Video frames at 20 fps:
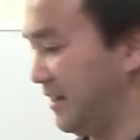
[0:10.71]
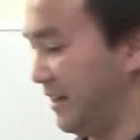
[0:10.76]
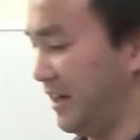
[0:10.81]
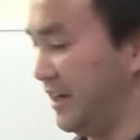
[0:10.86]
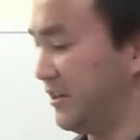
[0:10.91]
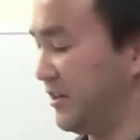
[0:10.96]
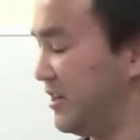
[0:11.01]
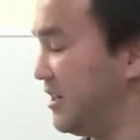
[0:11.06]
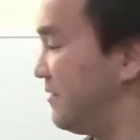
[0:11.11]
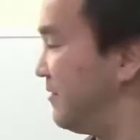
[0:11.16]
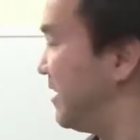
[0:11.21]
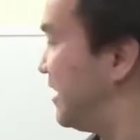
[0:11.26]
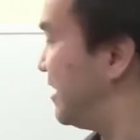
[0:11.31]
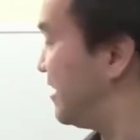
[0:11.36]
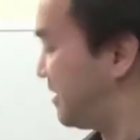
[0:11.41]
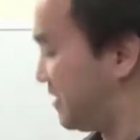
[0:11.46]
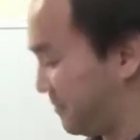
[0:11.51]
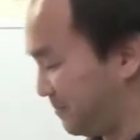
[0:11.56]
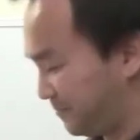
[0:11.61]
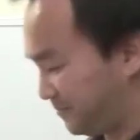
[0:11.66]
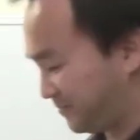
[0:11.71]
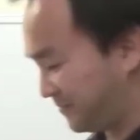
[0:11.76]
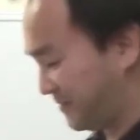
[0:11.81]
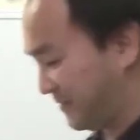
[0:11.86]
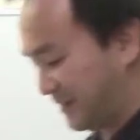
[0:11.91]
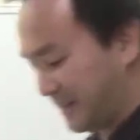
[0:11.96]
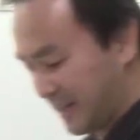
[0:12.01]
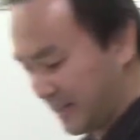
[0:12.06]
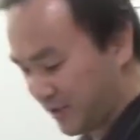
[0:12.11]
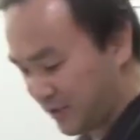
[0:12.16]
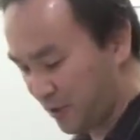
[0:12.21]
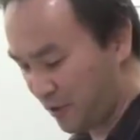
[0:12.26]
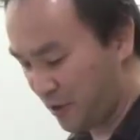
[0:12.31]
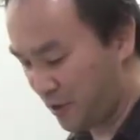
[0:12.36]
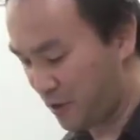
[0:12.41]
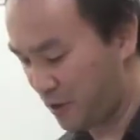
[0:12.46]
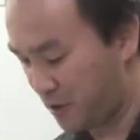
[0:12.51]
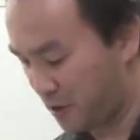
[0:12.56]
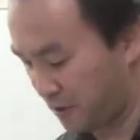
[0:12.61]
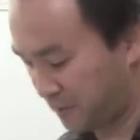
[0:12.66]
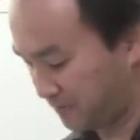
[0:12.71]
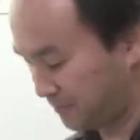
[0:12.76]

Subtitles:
a term here that's called